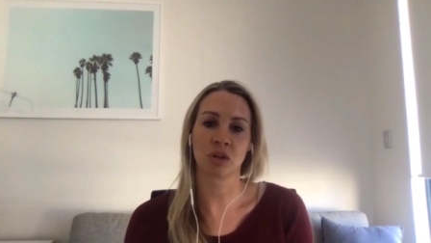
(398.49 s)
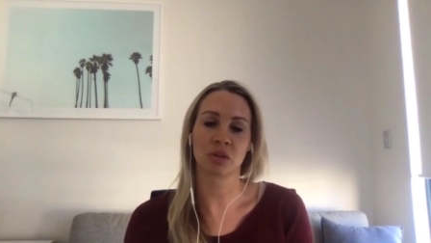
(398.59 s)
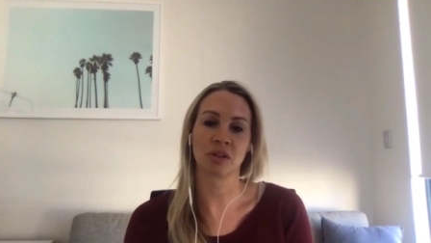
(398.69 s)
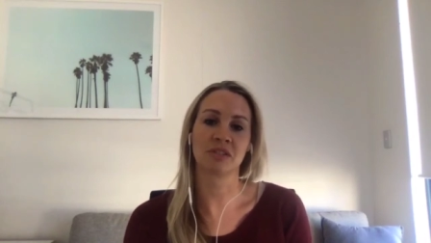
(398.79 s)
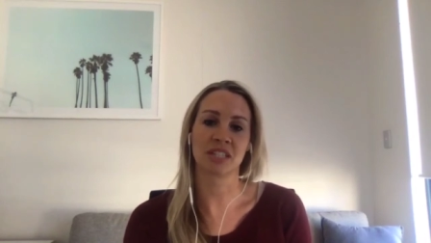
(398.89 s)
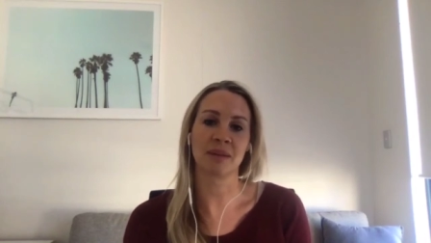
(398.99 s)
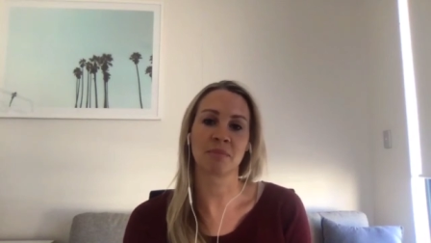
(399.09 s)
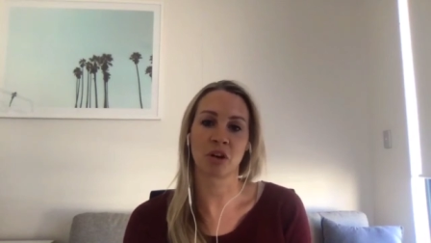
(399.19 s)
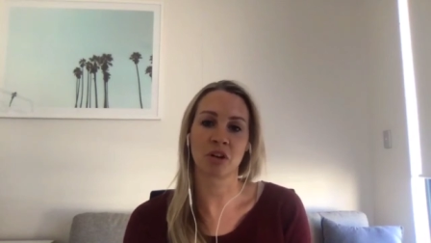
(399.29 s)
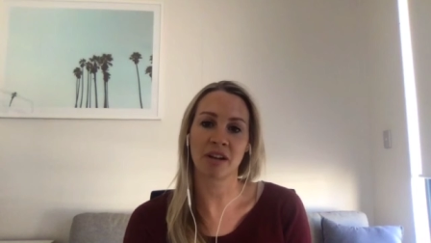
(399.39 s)
12-step
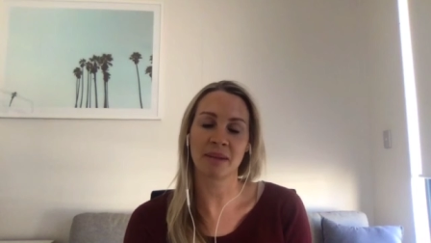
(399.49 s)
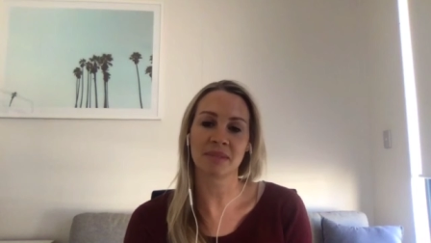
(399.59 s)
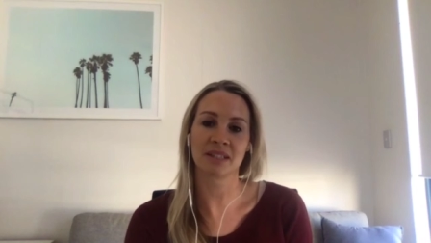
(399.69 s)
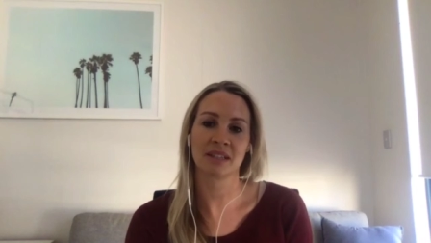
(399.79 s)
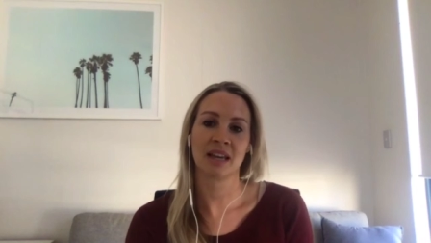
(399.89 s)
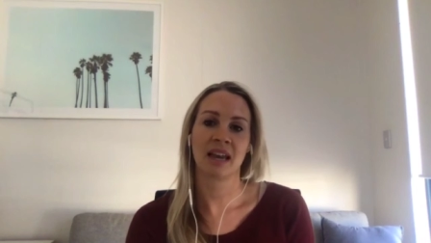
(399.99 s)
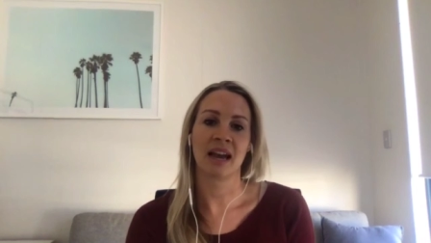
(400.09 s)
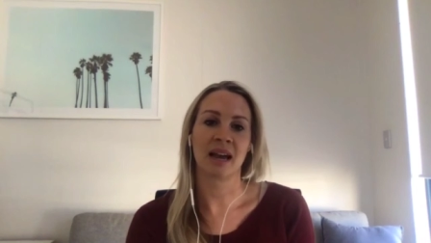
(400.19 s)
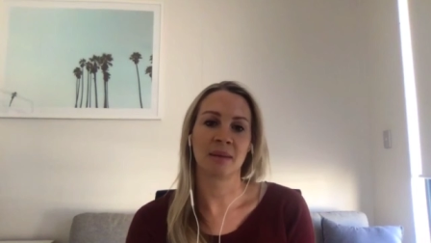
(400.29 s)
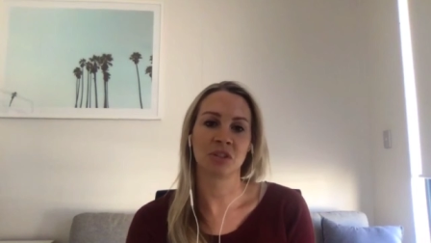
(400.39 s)
programs
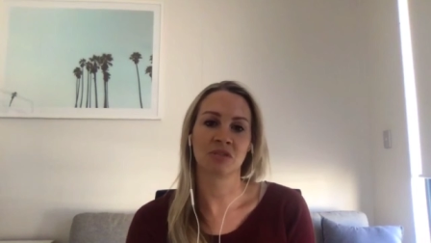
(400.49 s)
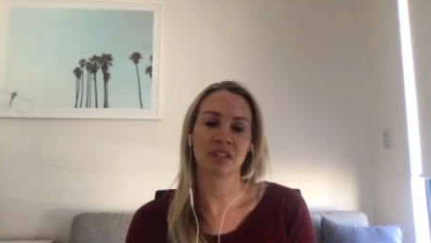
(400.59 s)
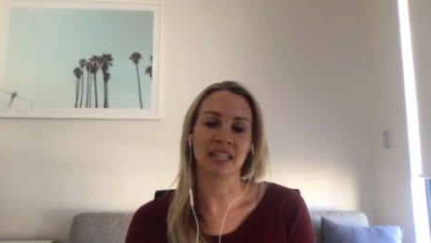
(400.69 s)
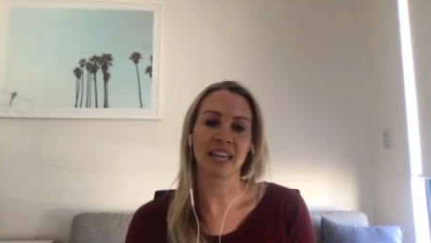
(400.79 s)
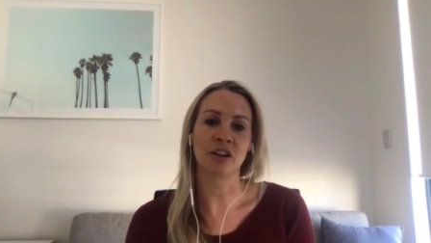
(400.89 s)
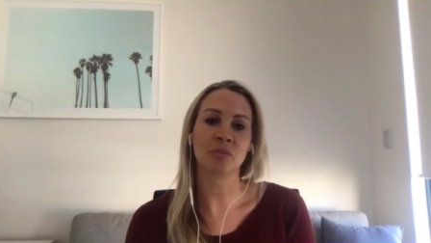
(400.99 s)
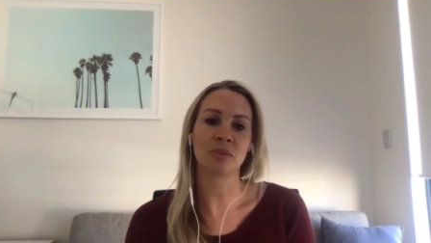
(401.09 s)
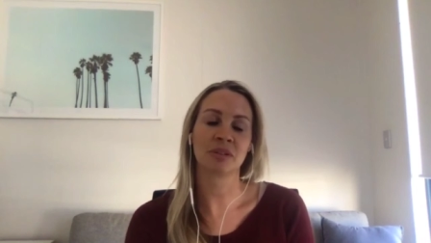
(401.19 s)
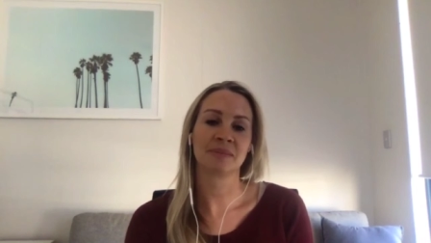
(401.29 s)
right. to really help